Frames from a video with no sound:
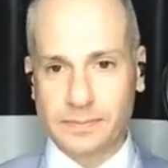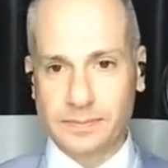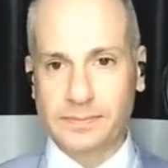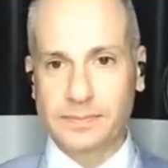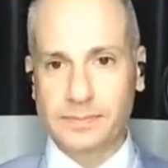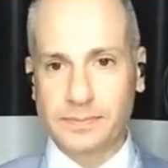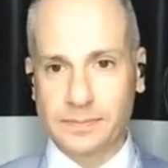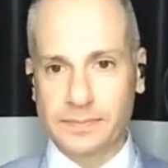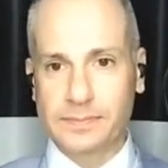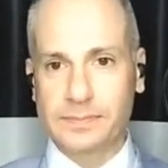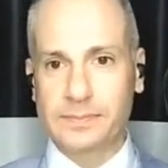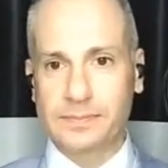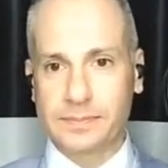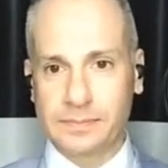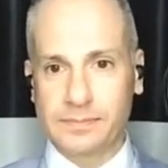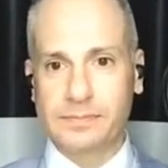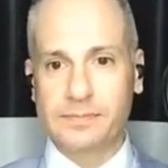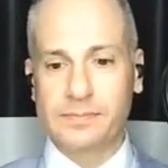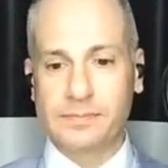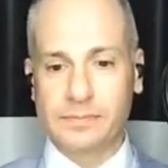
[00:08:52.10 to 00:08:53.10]

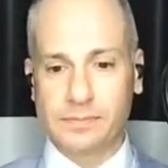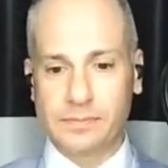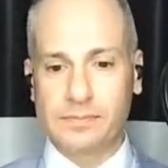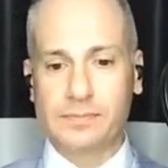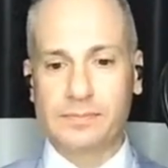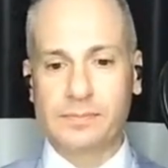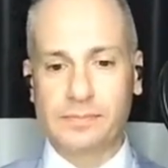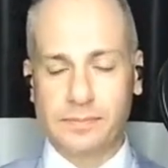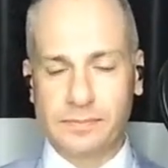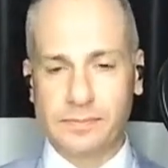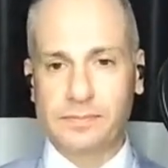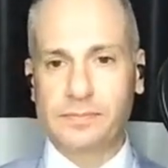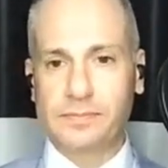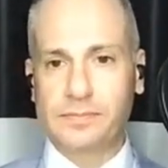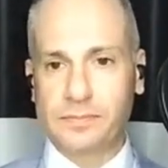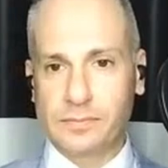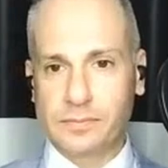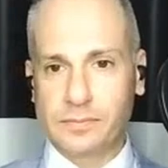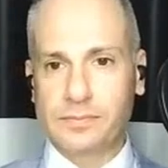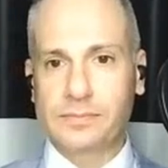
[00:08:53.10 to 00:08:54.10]

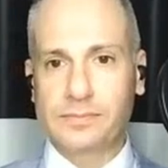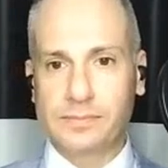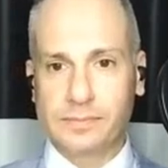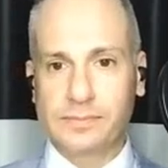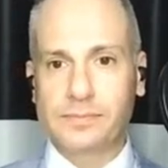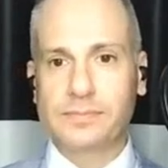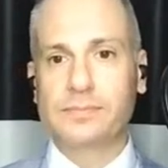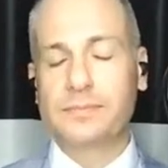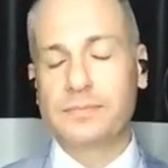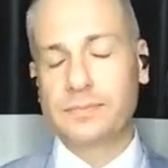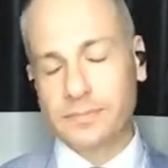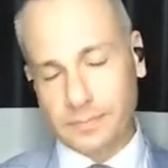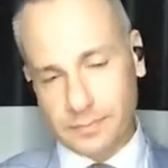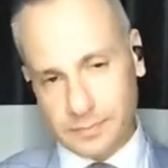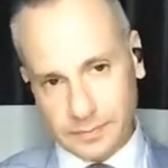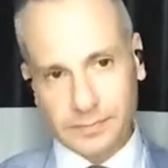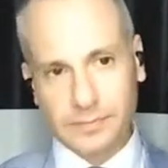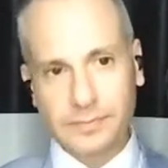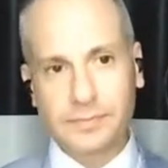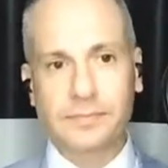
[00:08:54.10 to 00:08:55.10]

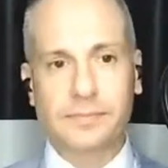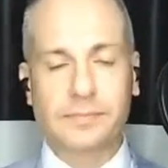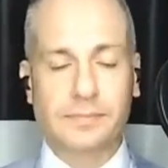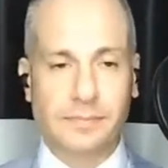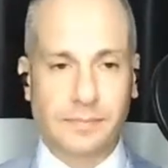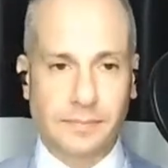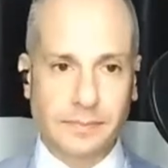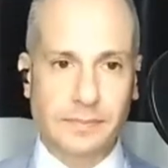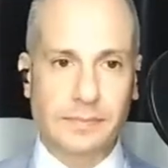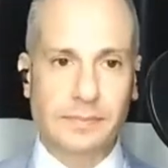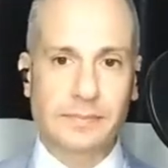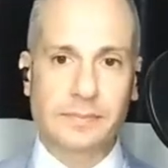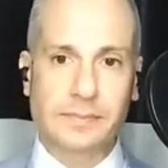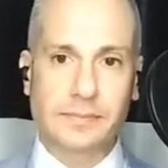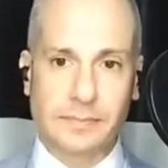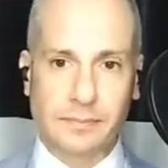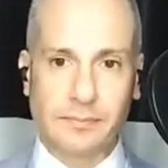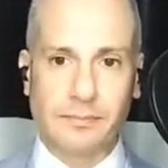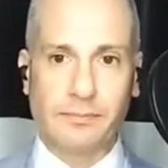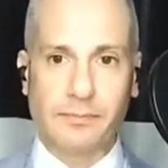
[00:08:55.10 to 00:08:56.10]

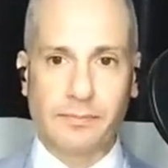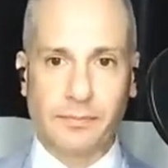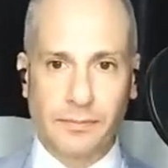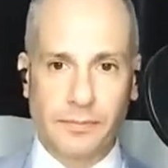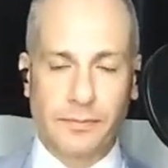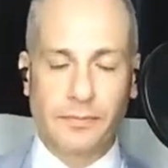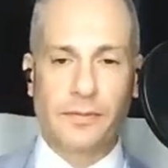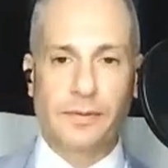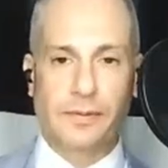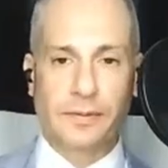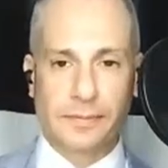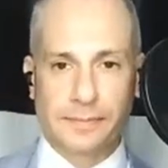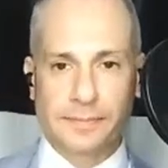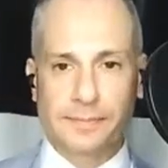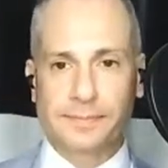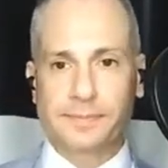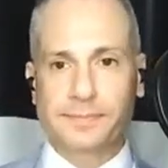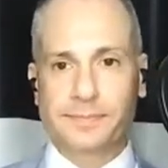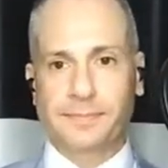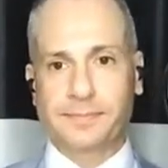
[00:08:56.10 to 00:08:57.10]

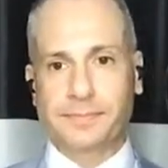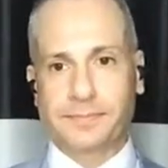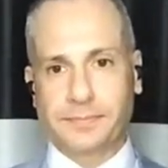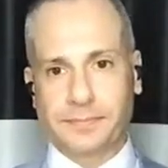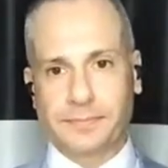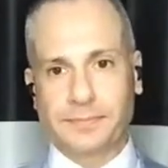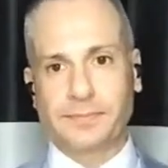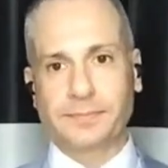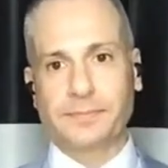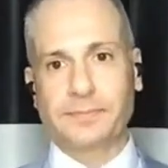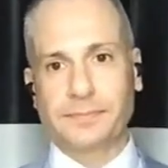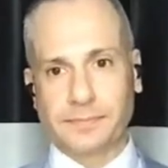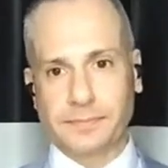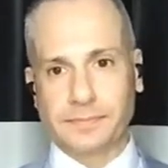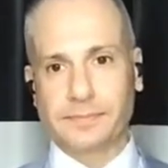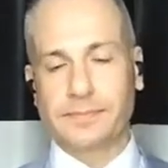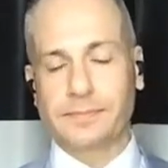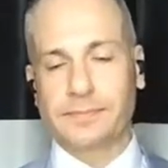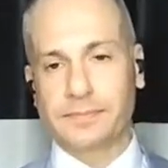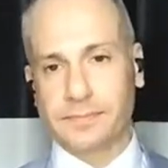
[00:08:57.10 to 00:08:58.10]

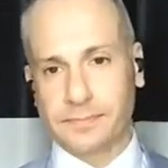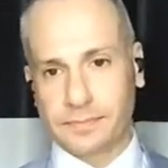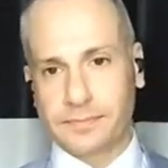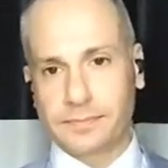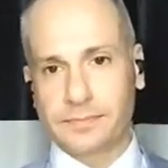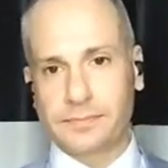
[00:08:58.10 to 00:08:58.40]
This person isn't speaking.